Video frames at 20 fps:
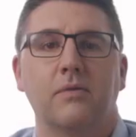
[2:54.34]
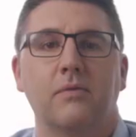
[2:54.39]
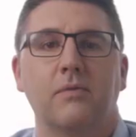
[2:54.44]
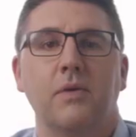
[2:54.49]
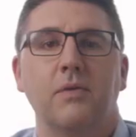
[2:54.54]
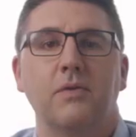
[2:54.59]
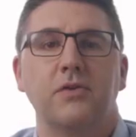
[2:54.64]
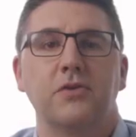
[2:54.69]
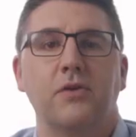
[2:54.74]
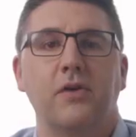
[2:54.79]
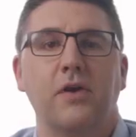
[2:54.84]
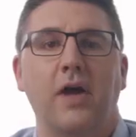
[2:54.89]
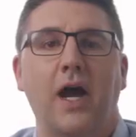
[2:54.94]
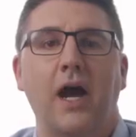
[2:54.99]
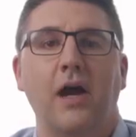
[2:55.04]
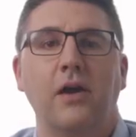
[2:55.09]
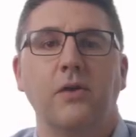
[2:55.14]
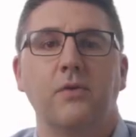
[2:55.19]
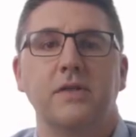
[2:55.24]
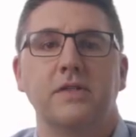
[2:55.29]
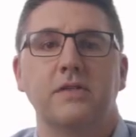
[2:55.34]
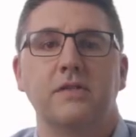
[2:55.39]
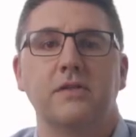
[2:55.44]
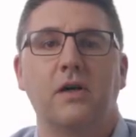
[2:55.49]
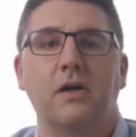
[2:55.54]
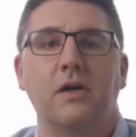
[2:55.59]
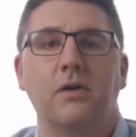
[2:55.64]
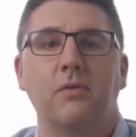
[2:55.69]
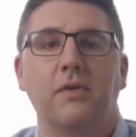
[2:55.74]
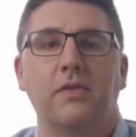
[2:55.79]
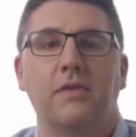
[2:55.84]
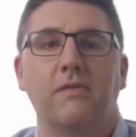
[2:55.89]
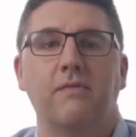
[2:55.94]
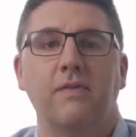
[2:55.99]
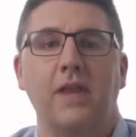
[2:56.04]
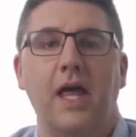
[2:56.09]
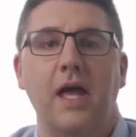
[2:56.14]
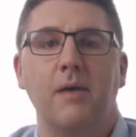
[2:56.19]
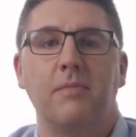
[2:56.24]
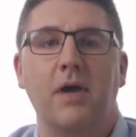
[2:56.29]
We will show you how to install with the
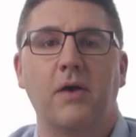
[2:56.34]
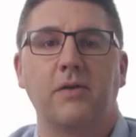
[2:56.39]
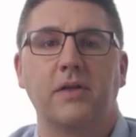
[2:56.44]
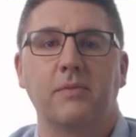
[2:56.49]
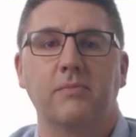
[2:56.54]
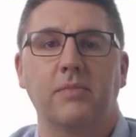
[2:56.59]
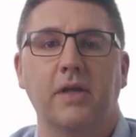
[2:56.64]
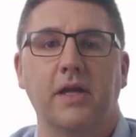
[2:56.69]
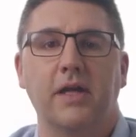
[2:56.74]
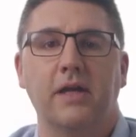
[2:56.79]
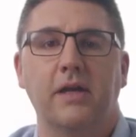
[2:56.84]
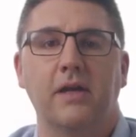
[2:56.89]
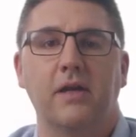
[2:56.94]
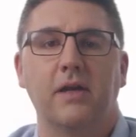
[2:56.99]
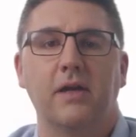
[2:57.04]
flat mounting plate,